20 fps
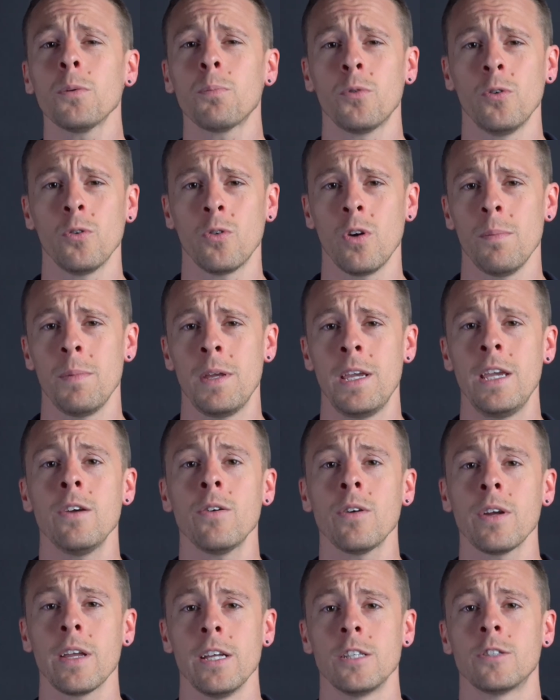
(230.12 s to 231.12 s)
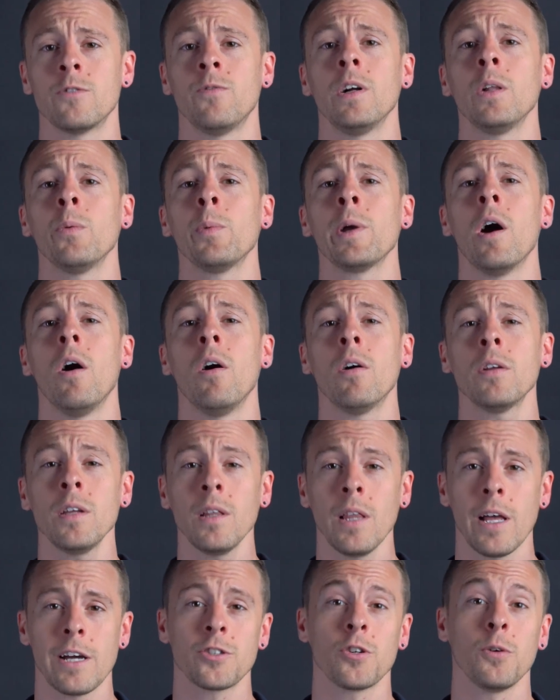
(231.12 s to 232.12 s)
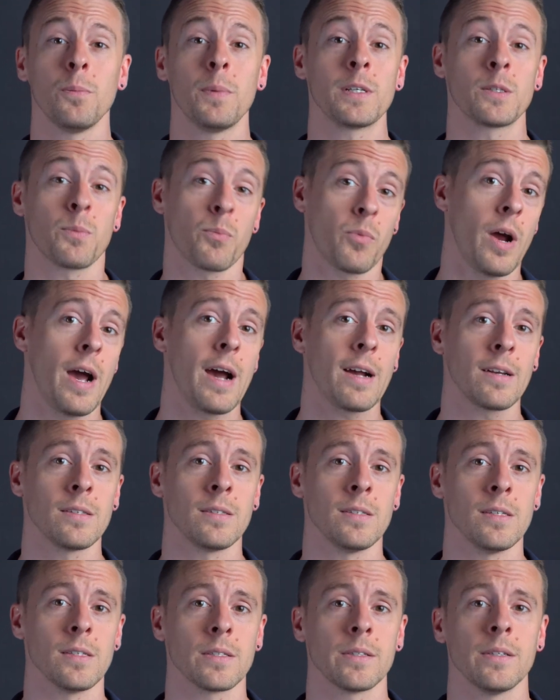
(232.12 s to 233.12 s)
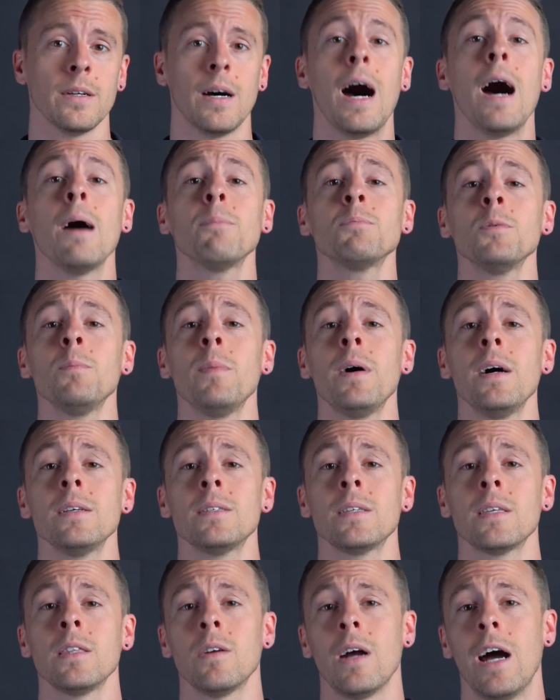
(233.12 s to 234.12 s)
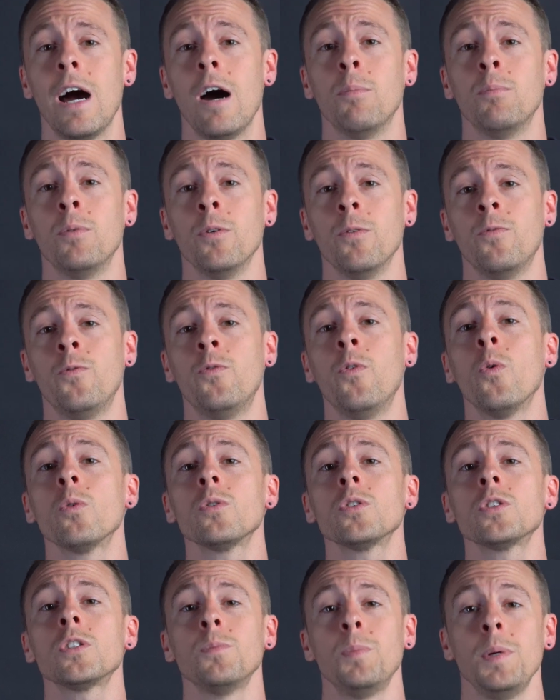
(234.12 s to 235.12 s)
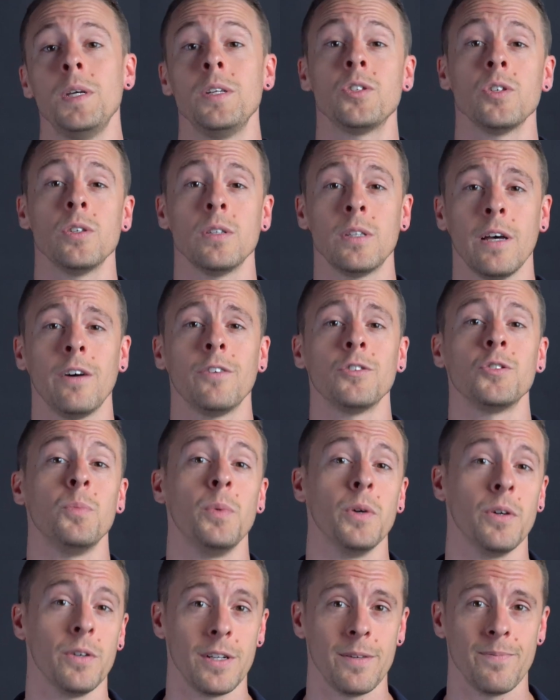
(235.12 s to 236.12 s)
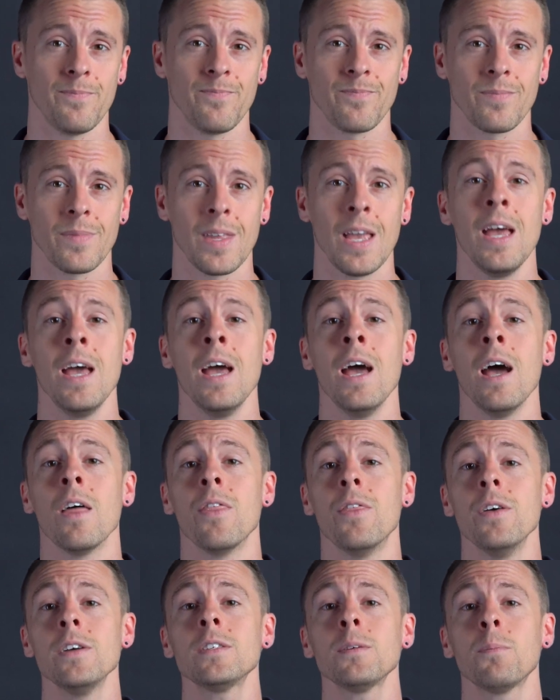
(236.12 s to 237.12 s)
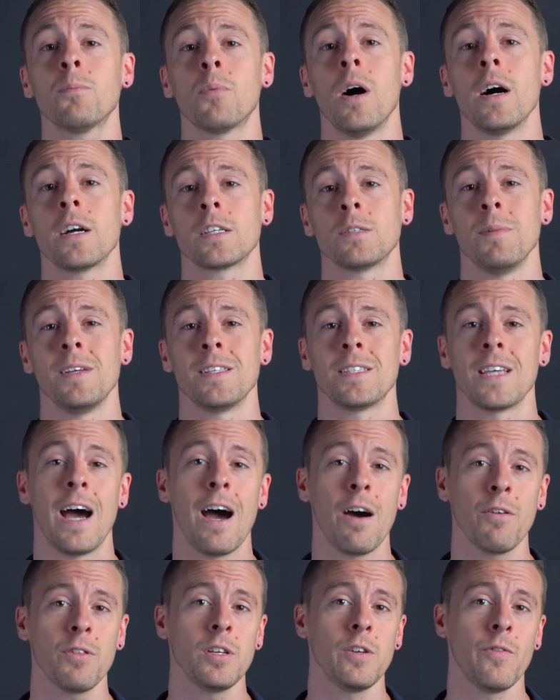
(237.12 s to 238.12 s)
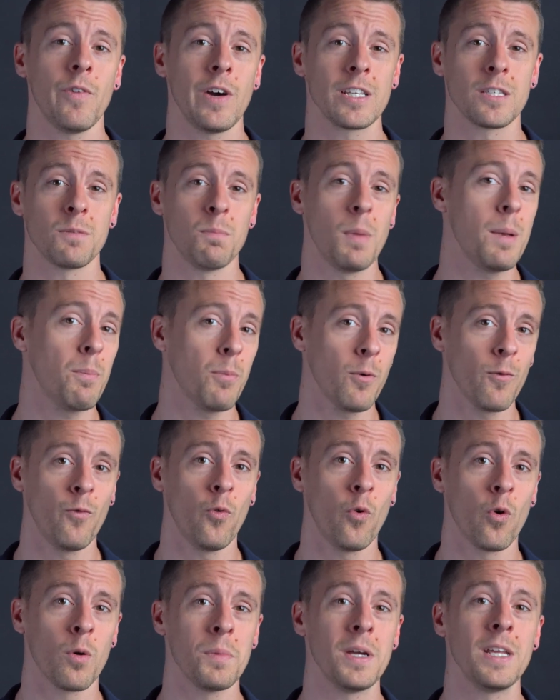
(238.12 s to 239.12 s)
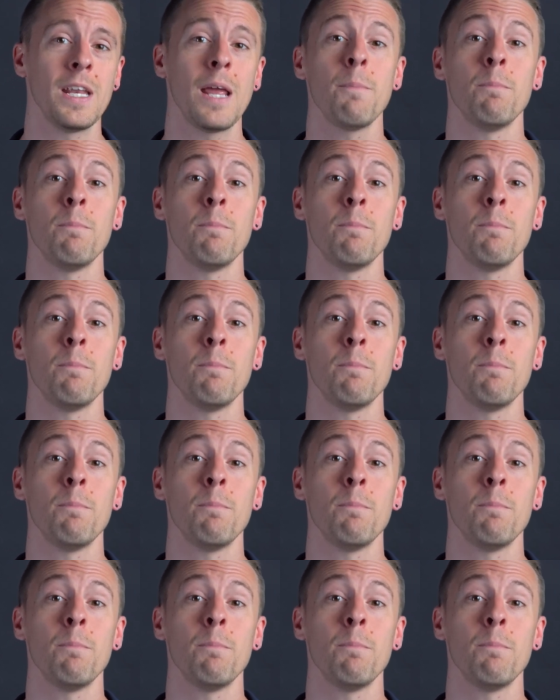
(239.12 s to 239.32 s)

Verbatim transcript: program hearing aids following audiological best practices, optimizing their output for speech intelligibility. This approximates how the device may perform in a